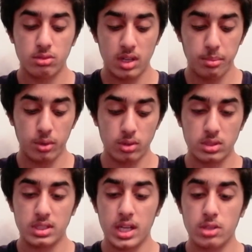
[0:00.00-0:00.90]
really
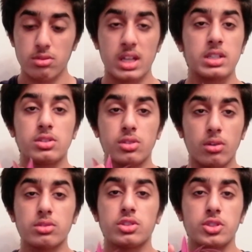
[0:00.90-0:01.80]
important that you actually
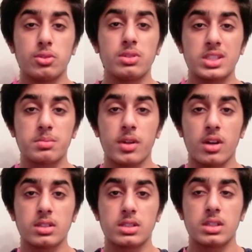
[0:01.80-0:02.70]
don't chew this
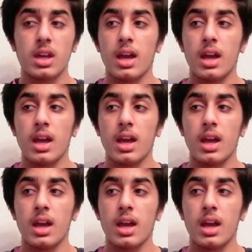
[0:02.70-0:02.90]
plant.